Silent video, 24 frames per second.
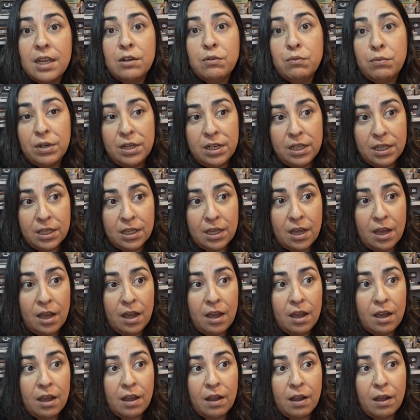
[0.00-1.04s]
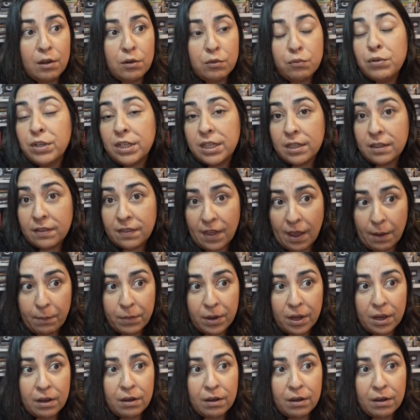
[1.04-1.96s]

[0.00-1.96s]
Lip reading: in reading them.